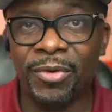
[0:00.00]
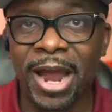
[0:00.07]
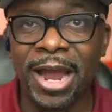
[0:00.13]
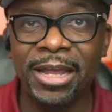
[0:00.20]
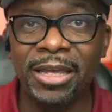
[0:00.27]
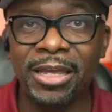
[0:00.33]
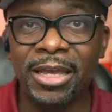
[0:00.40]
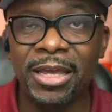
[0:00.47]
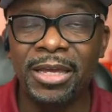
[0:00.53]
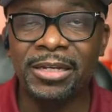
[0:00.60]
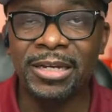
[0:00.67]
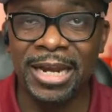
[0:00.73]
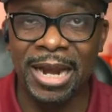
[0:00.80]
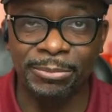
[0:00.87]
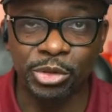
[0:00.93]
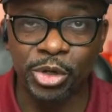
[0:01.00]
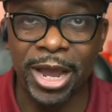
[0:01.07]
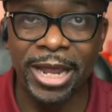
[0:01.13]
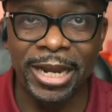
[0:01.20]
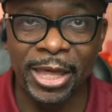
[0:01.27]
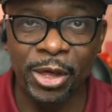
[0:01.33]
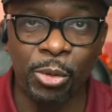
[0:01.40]
right? That I'm
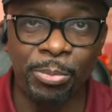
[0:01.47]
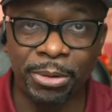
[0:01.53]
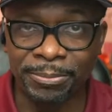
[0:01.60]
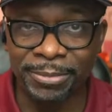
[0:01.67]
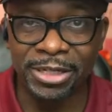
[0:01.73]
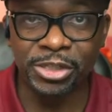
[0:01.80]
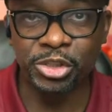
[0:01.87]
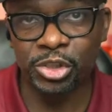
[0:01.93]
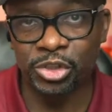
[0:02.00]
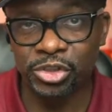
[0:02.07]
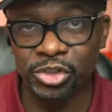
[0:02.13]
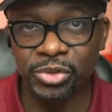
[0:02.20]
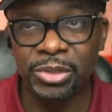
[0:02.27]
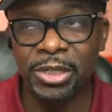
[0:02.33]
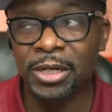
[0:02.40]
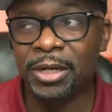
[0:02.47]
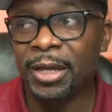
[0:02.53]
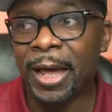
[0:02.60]
trying to help or minister to.